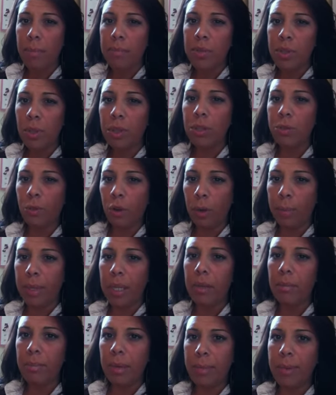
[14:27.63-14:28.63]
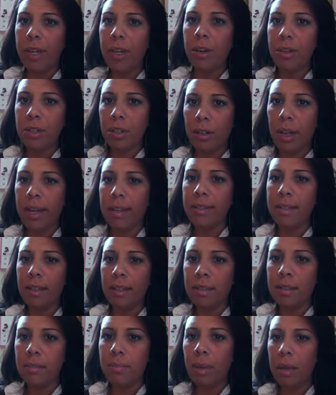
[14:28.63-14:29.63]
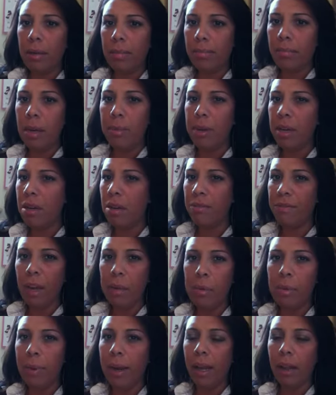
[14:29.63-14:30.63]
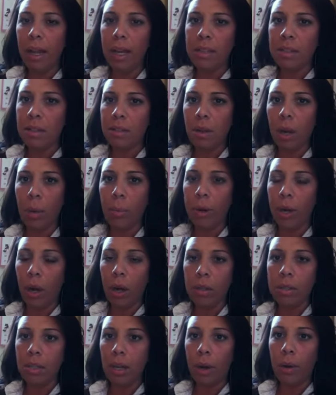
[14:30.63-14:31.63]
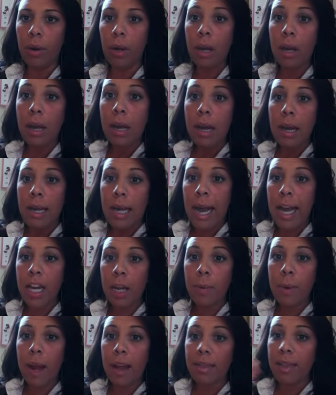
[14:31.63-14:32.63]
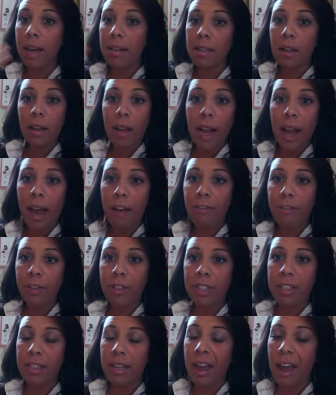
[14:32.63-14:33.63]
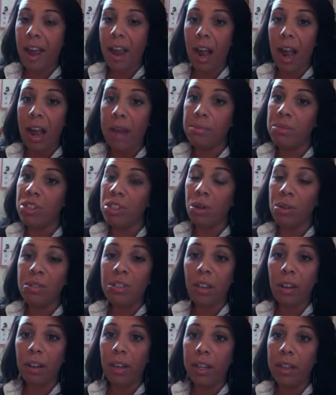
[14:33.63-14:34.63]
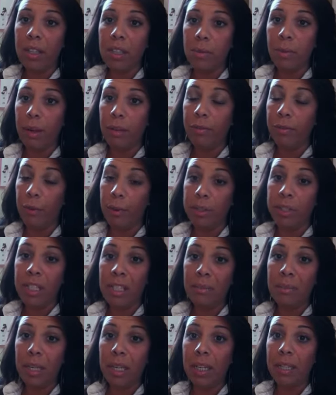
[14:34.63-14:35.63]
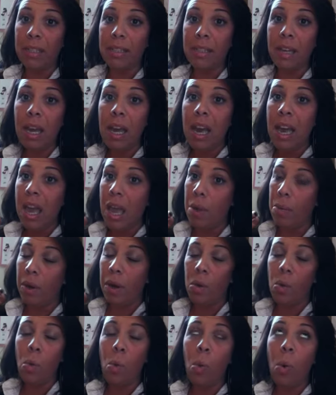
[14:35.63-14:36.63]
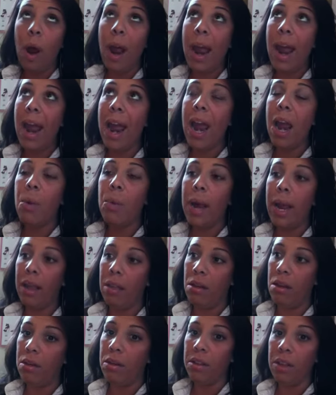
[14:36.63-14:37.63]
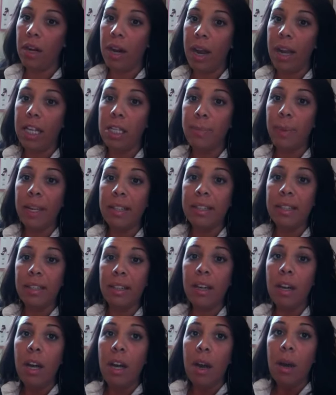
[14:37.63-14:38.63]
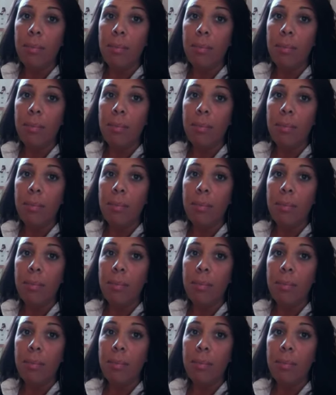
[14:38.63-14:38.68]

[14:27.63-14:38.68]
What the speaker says: Search for me, BB Coach Alexis. Maybe you can find me by Alexis Aubrey also. Anyway, that's all I have for today. I'm so sorry this went 14 minutes. It went way, way longer than I expected.